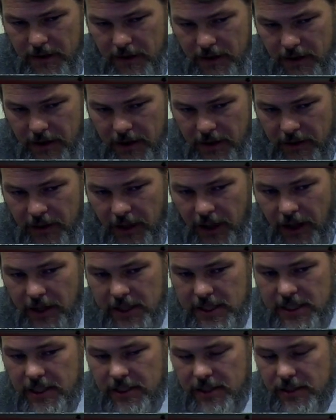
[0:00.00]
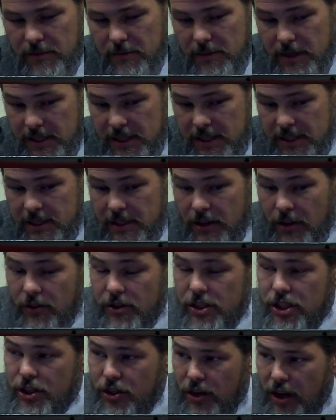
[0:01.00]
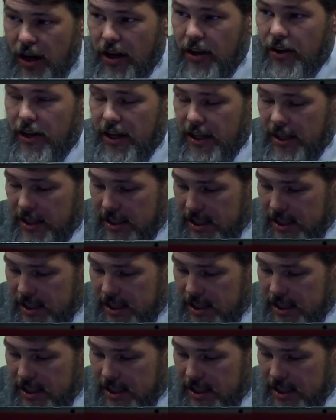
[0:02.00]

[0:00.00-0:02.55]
Catholicism is still struggling, it